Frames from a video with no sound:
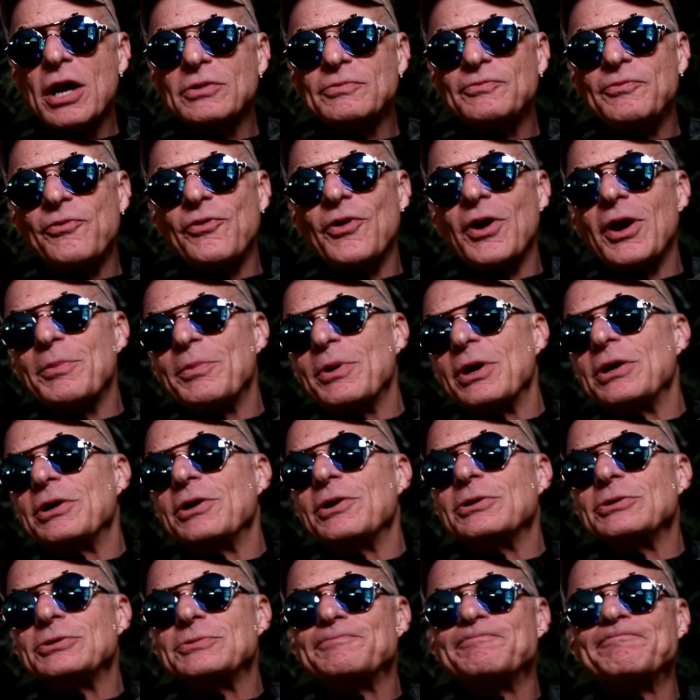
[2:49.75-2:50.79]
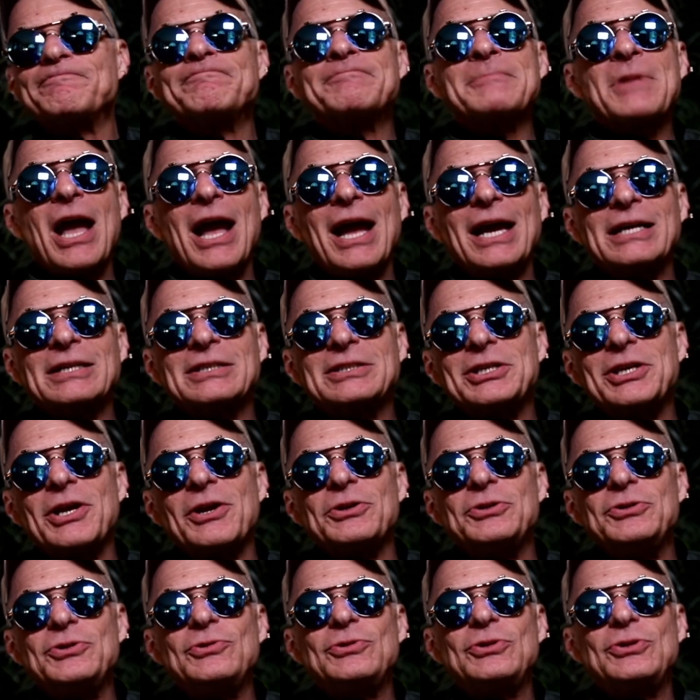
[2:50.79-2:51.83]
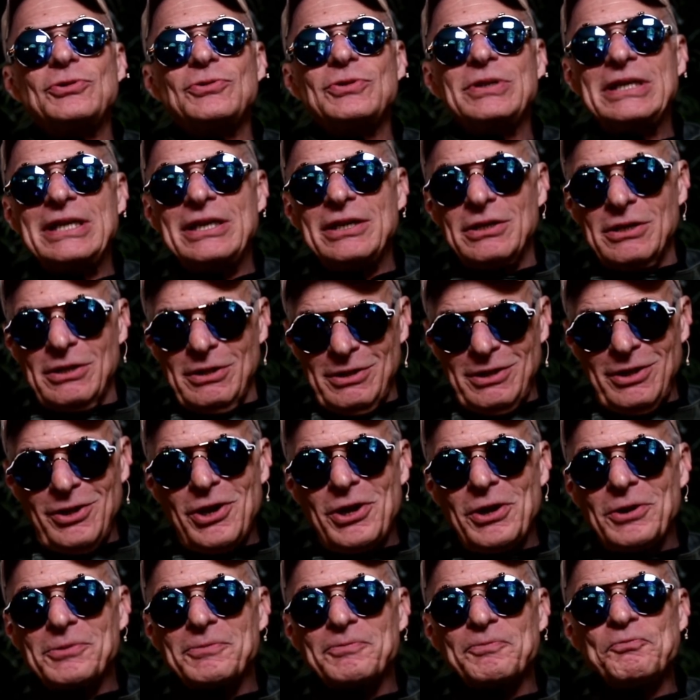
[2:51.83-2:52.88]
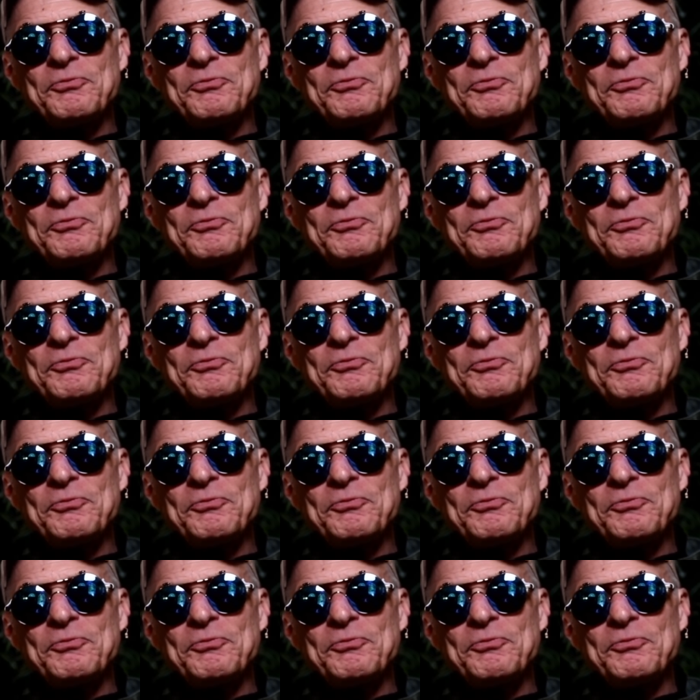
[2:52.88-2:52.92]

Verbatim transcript: Farmer goes, I can tell you two getting along.